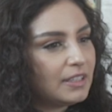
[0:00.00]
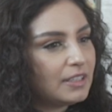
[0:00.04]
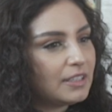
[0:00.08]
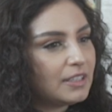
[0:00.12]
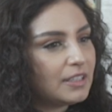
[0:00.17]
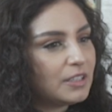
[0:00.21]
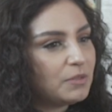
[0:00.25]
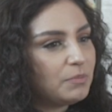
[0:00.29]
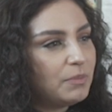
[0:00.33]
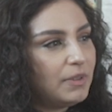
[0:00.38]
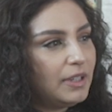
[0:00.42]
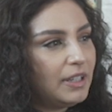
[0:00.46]

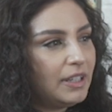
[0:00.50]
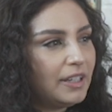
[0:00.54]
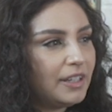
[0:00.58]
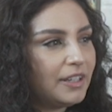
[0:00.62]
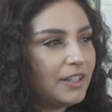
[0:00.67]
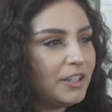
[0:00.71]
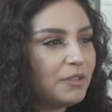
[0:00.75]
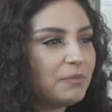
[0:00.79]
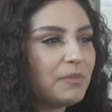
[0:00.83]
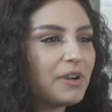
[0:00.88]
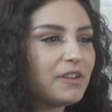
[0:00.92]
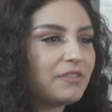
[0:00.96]
Just being
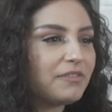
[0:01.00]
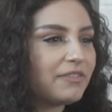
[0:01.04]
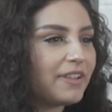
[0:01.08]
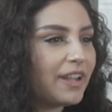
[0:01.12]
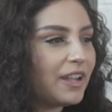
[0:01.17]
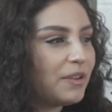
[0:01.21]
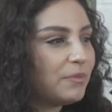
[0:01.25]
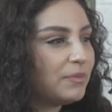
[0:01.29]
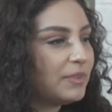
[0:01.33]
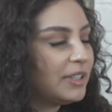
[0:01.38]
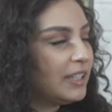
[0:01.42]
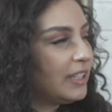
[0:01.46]
here, my
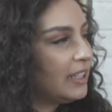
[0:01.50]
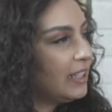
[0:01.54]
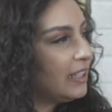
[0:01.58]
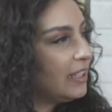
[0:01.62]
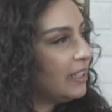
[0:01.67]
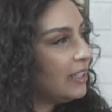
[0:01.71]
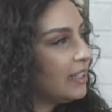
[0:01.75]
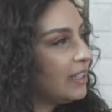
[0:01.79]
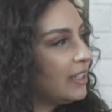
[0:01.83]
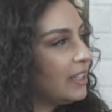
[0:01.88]
family,